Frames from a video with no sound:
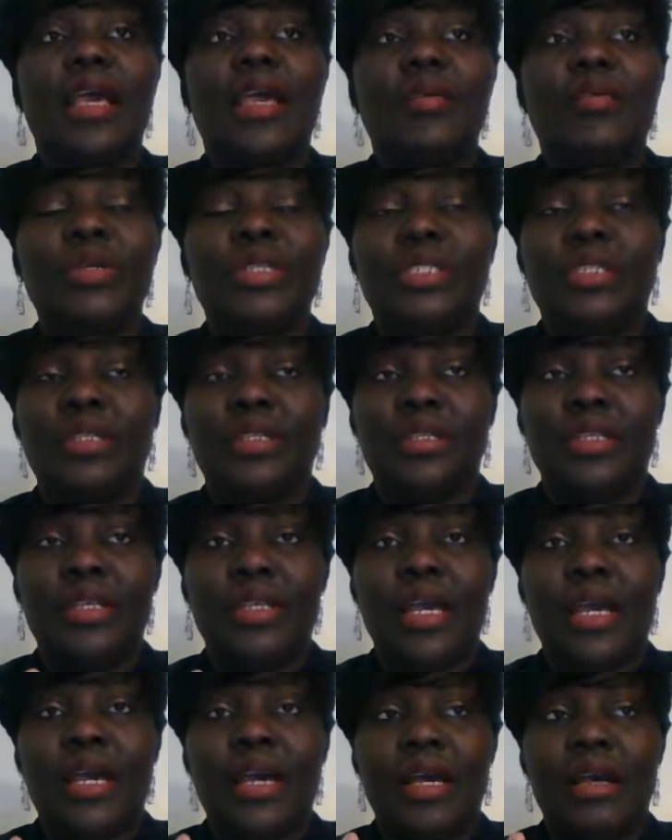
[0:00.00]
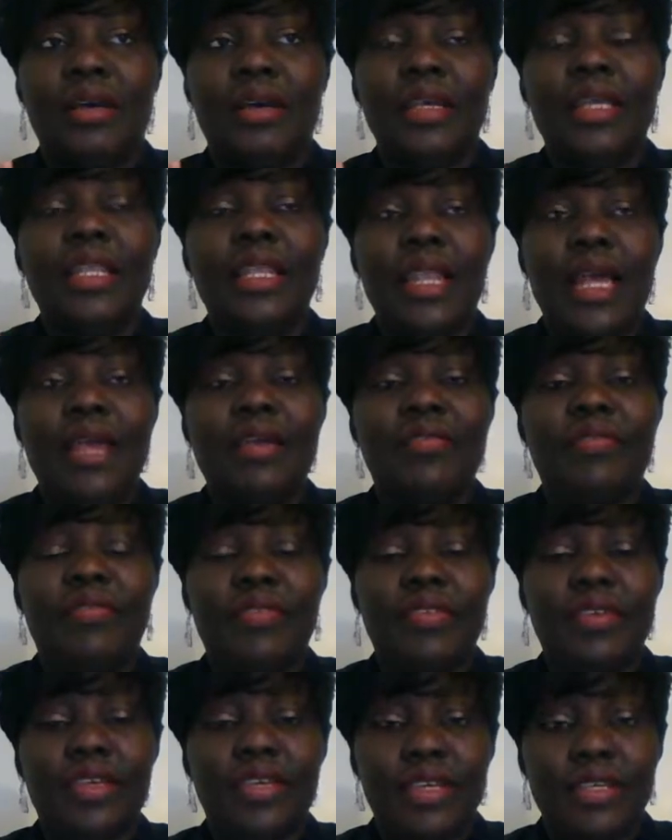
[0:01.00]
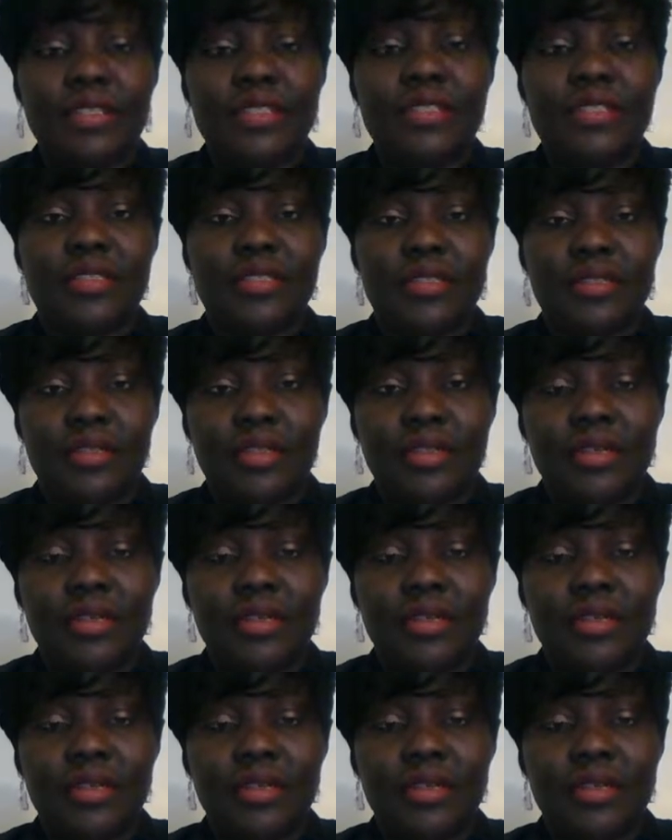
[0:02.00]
which are real life case